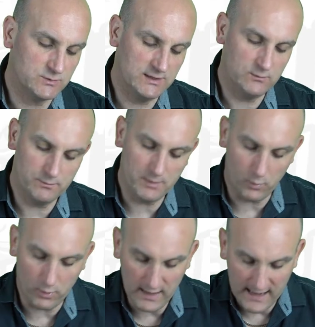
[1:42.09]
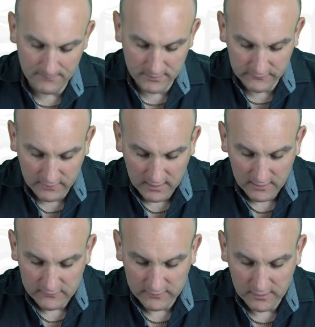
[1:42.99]
but what happens
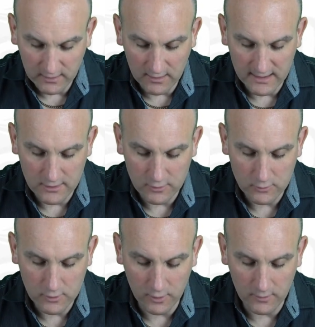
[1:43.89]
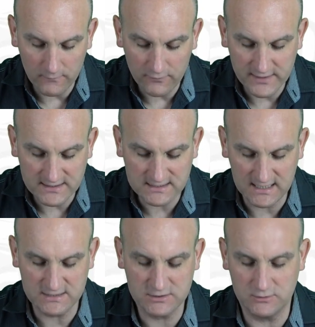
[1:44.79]
to the guy who got this
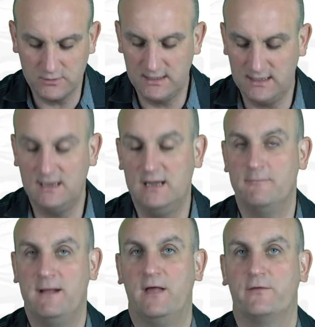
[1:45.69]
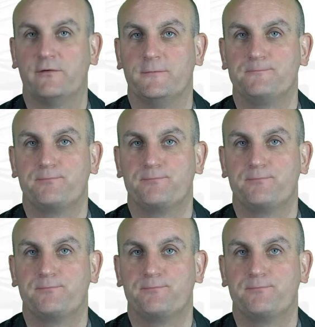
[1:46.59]
test score here in maths?